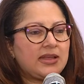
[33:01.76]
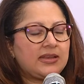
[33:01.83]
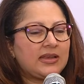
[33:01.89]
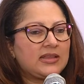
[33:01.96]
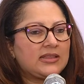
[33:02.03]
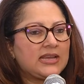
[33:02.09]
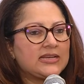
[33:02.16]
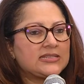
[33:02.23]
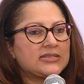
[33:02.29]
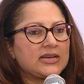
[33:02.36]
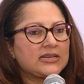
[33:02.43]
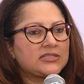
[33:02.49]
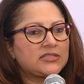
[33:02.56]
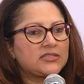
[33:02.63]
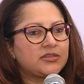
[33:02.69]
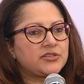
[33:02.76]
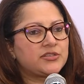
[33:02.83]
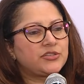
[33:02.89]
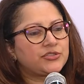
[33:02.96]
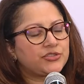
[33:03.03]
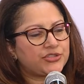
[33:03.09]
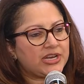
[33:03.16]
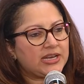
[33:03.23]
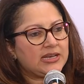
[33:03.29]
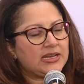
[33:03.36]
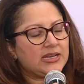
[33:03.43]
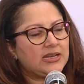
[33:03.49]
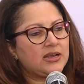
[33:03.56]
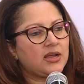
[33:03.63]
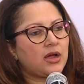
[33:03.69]
there's external
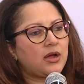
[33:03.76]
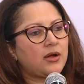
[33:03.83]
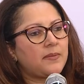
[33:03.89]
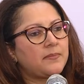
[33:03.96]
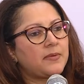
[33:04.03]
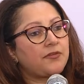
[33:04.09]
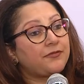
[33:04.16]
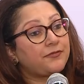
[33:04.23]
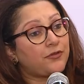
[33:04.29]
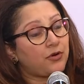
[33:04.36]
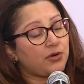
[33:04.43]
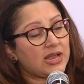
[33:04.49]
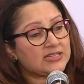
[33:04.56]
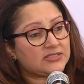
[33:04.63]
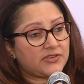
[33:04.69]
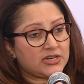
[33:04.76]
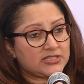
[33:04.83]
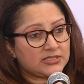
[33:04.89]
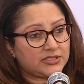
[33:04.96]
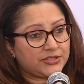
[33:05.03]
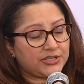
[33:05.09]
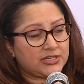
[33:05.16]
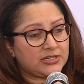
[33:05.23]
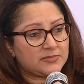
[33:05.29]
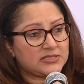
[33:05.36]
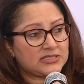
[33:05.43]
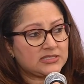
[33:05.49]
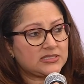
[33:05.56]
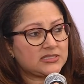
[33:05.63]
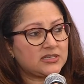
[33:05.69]
training for as far as the curriculum is
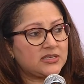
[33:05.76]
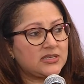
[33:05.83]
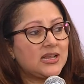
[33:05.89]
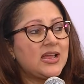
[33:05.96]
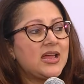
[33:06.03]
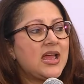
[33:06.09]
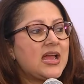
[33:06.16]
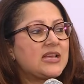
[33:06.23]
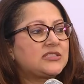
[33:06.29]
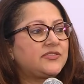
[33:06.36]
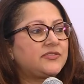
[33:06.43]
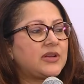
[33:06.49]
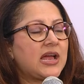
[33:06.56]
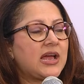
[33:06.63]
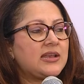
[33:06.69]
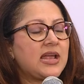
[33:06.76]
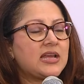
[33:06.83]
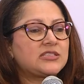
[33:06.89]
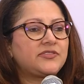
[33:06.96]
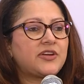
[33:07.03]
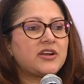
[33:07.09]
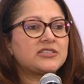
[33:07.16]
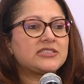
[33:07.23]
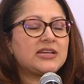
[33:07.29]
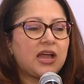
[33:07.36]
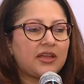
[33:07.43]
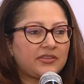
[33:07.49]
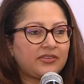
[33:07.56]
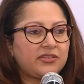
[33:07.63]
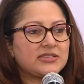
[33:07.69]
concerned, as far as the
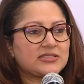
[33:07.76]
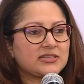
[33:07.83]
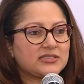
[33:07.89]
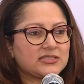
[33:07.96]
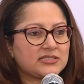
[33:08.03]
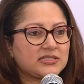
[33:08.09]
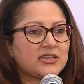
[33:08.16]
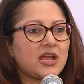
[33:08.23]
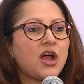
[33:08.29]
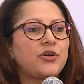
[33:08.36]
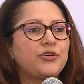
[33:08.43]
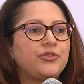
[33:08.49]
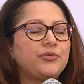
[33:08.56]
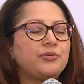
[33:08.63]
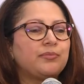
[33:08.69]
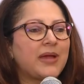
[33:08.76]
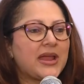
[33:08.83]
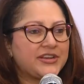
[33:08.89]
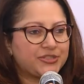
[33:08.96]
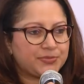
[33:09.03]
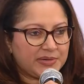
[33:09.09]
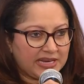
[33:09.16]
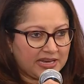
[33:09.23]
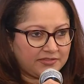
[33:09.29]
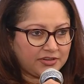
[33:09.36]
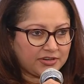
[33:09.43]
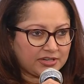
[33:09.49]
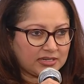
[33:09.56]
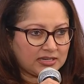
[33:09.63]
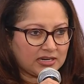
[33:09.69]
other things are concerned. How do you manage behavior
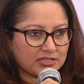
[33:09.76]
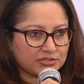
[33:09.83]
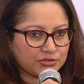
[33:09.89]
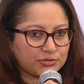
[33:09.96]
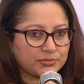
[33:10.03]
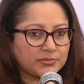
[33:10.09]
in a classroom?